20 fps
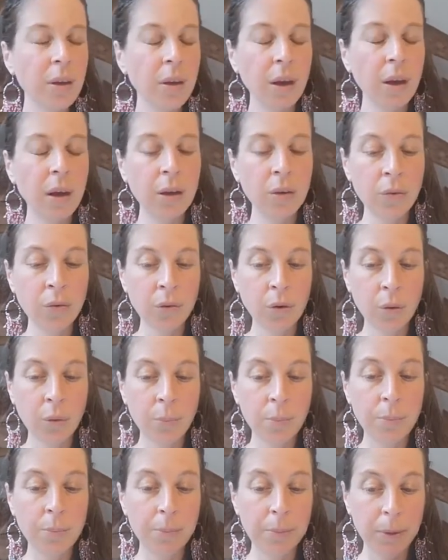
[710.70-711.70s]
And so,
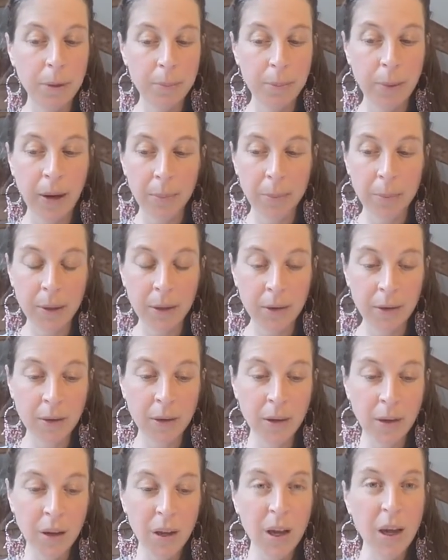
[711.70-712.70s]
bit by bit,
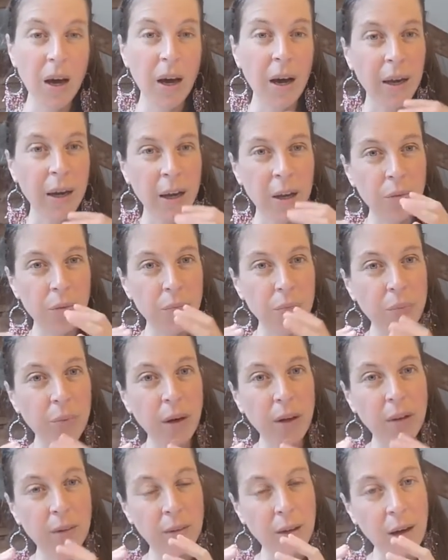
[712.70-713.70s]
I kind of
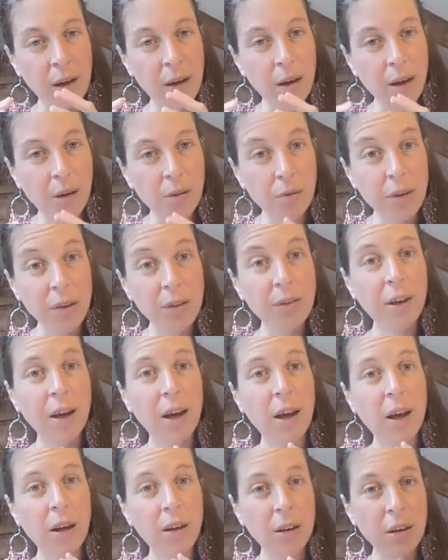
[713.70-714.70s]
went down and
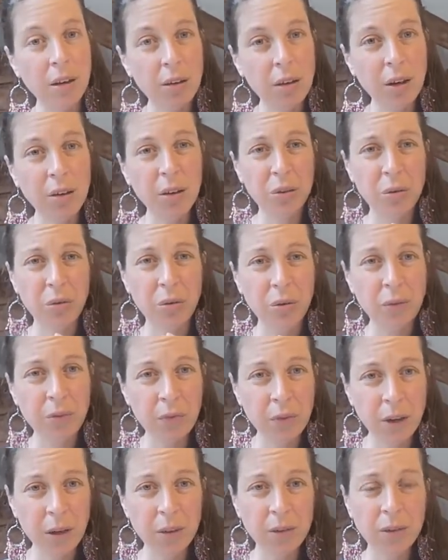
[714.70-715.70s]
down and down into the
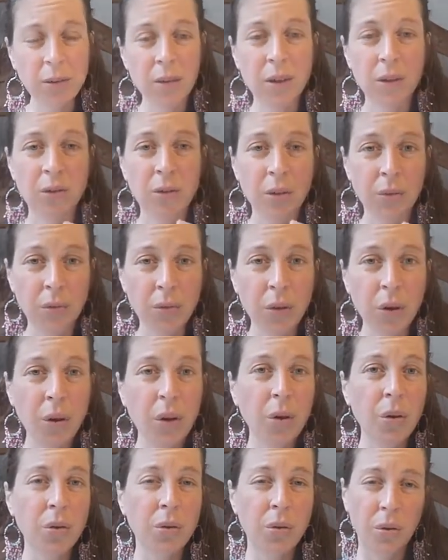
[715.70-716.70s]
vastness of
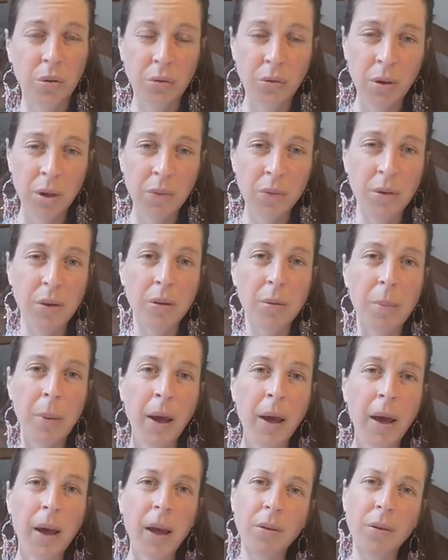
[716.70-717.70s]
the grief and the
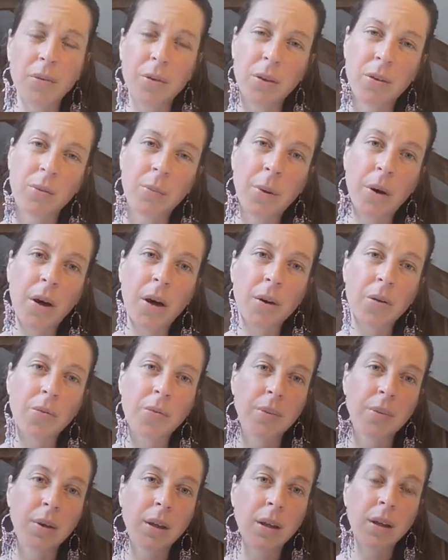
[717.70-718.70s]
pain of this part of
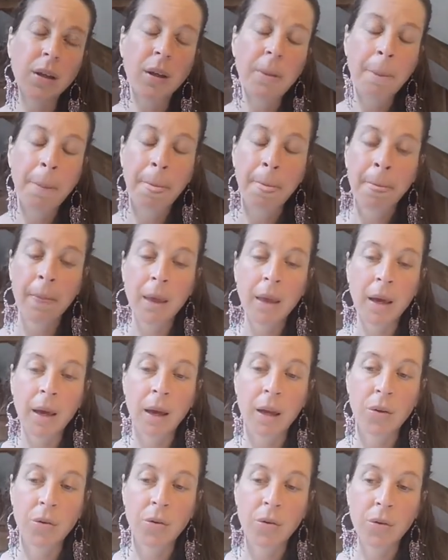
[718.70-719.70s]
me.
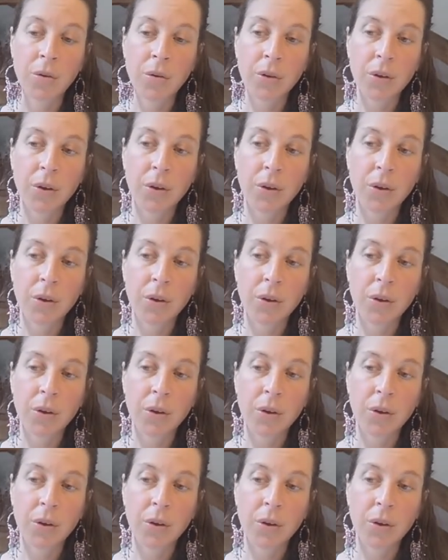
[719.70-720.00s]
And